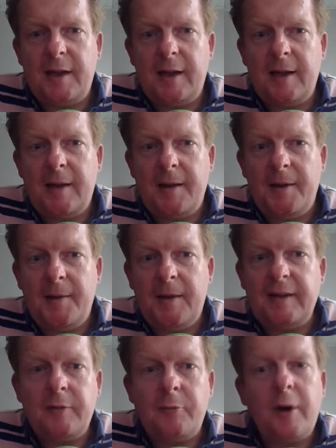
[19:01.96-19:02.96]

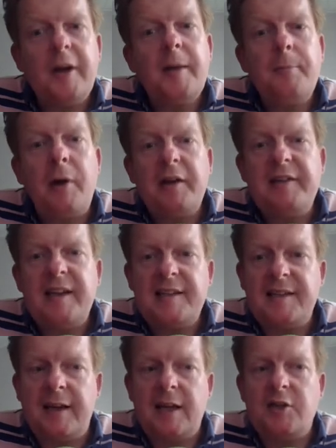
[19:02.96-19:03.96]
and then running
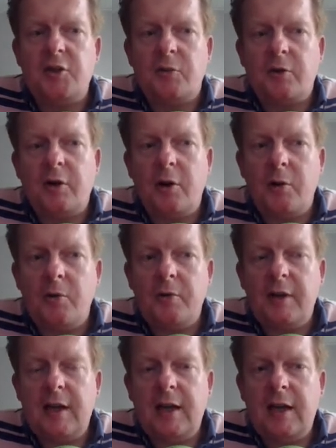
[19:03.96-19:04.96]
PITest against your code
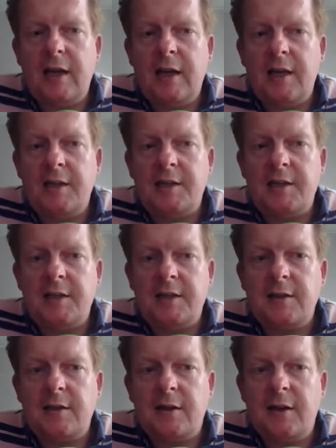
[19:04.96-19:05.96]
is
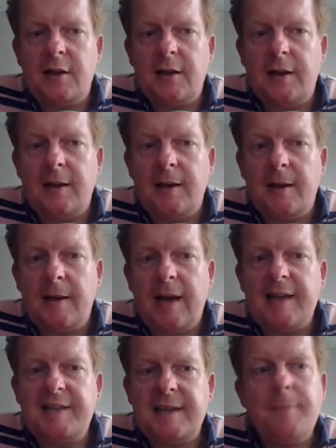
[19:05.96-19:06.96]

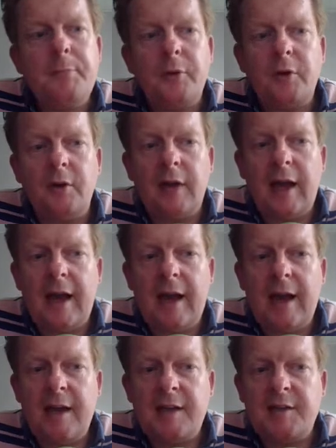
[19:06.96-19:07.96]
as simple
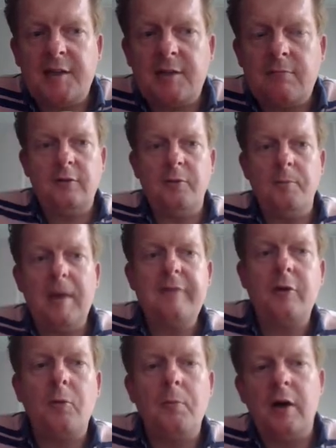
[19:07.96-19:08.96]
as the
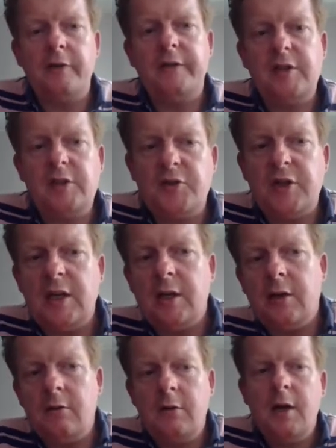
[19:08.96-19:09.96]
Maven command that you see
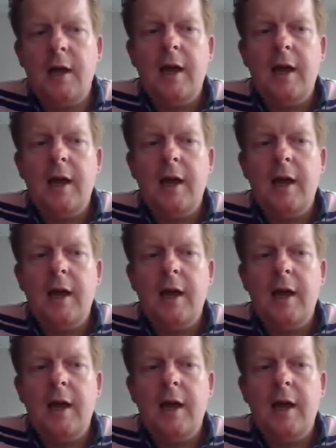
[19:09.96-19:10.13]
here.